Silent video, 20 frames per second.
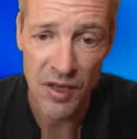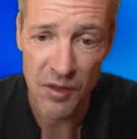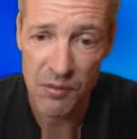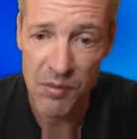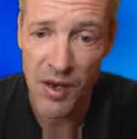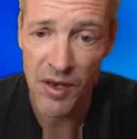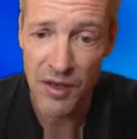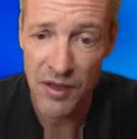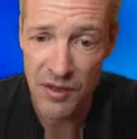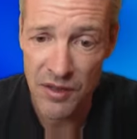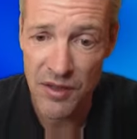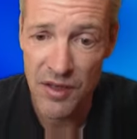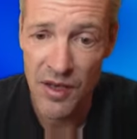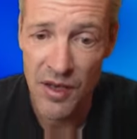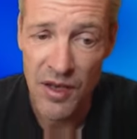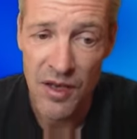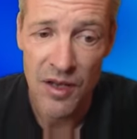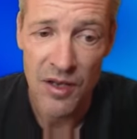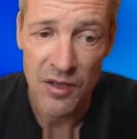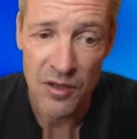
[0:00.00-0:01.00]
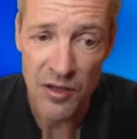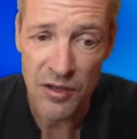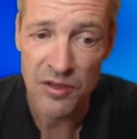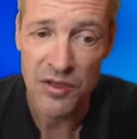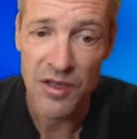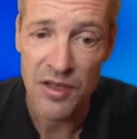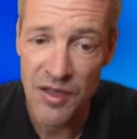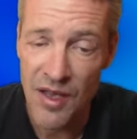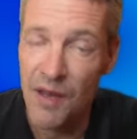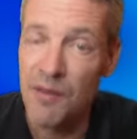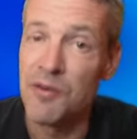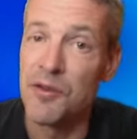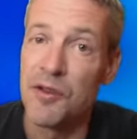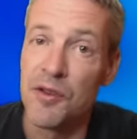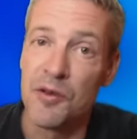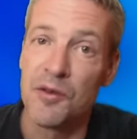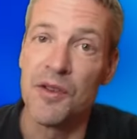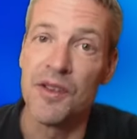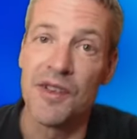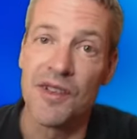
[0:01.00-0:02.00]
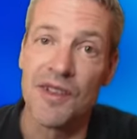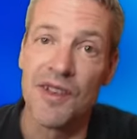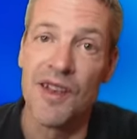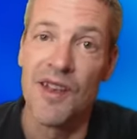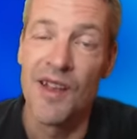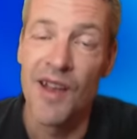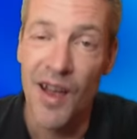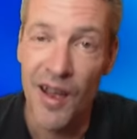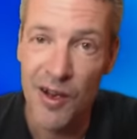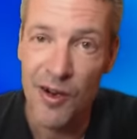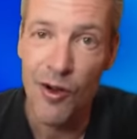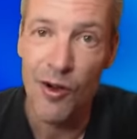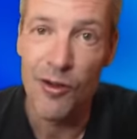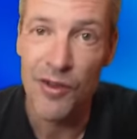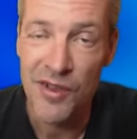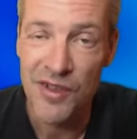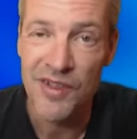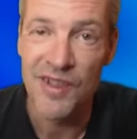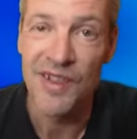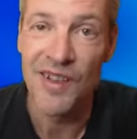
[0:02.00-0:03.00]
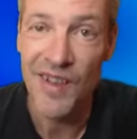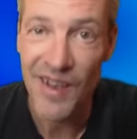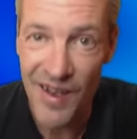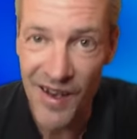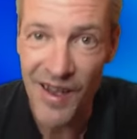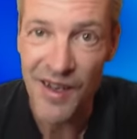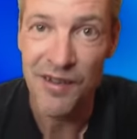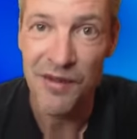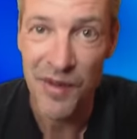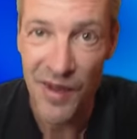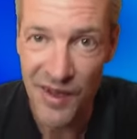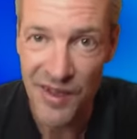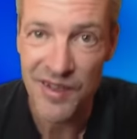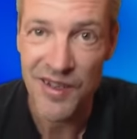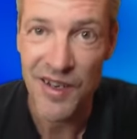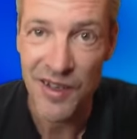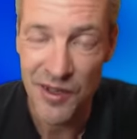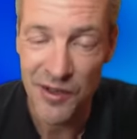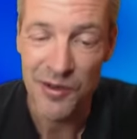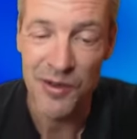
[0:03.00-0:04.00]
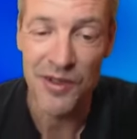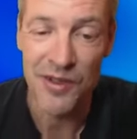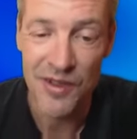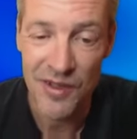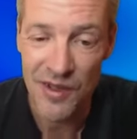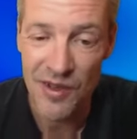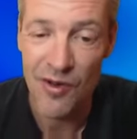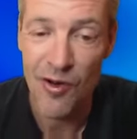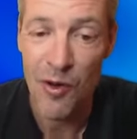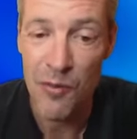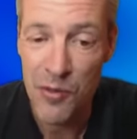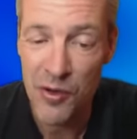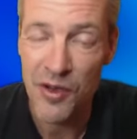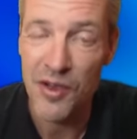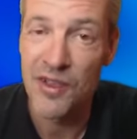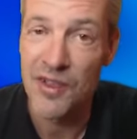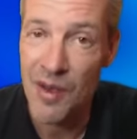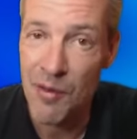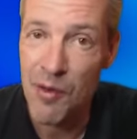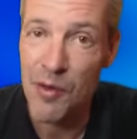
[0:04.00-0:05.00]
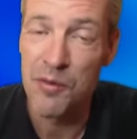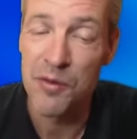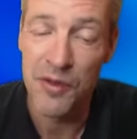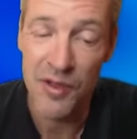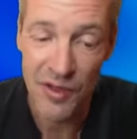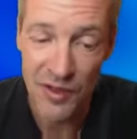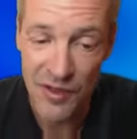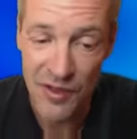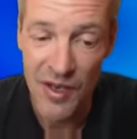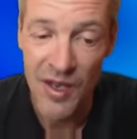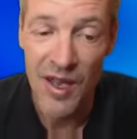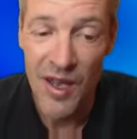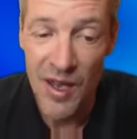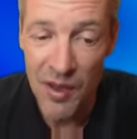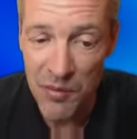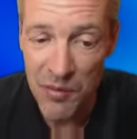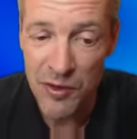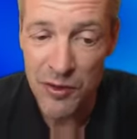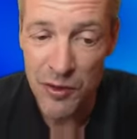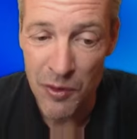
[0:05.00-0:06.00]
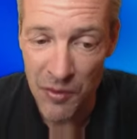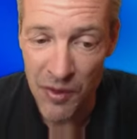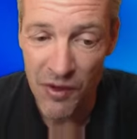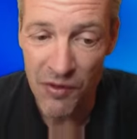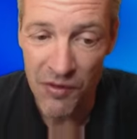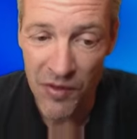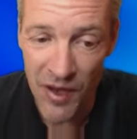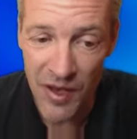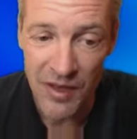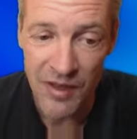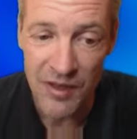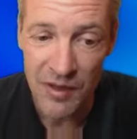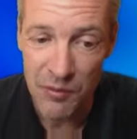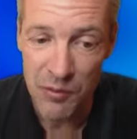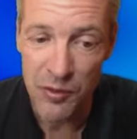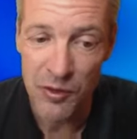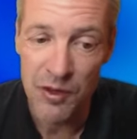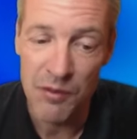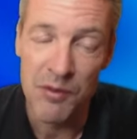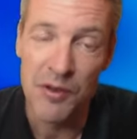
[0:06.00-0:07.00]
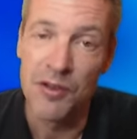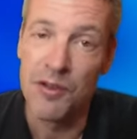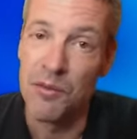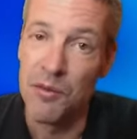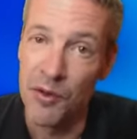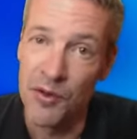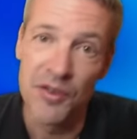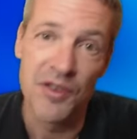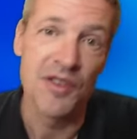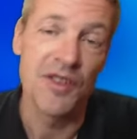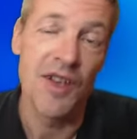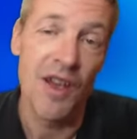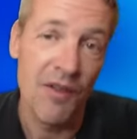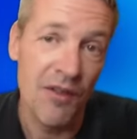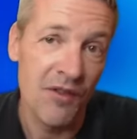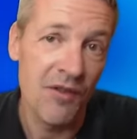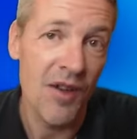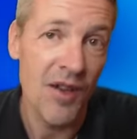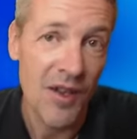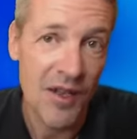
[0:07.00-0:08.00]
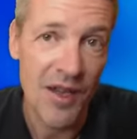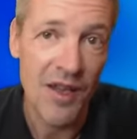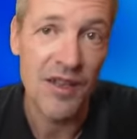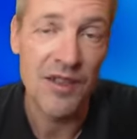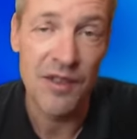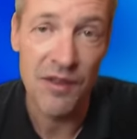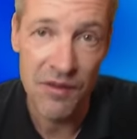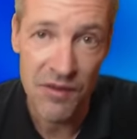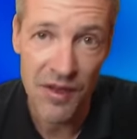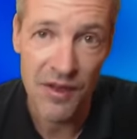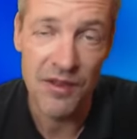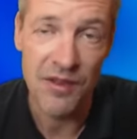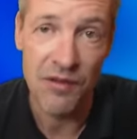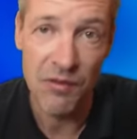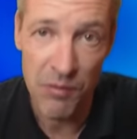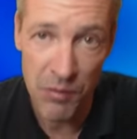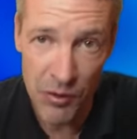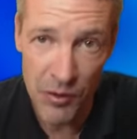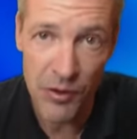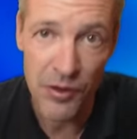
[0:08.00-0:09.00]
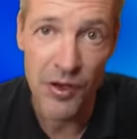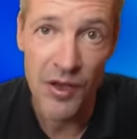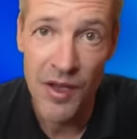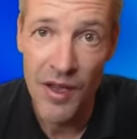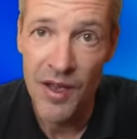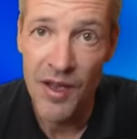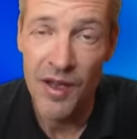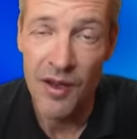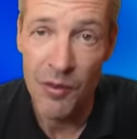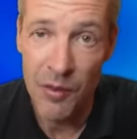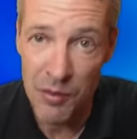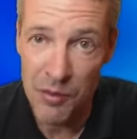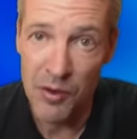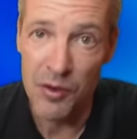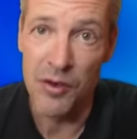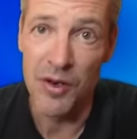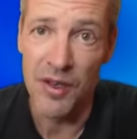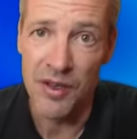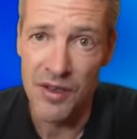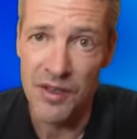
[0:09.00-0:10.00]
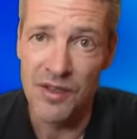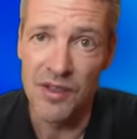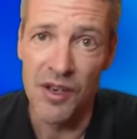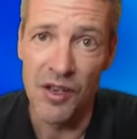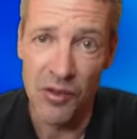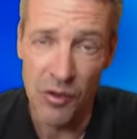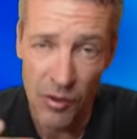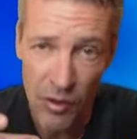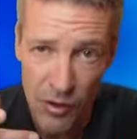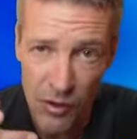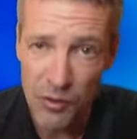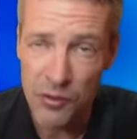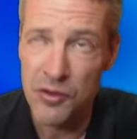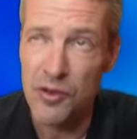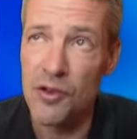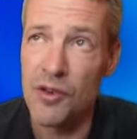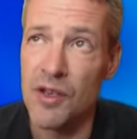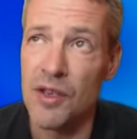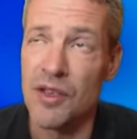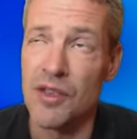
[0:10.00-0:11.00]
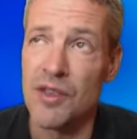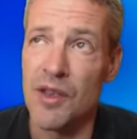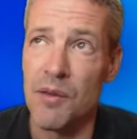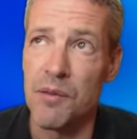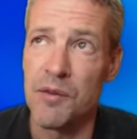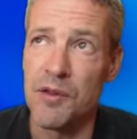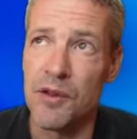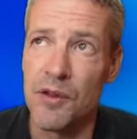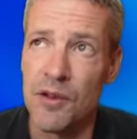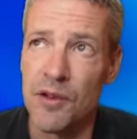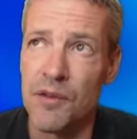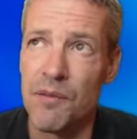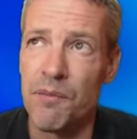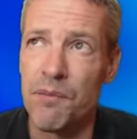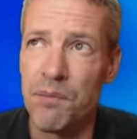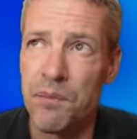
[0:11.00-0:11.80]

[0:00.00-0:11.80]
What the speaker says: that black is just in time to do this. I call this the delayed fianchetto. It's common in some openings. Bishop f8 and put the bishop on g7. Very nice defensive ploy. We will look at this a little closer in chapter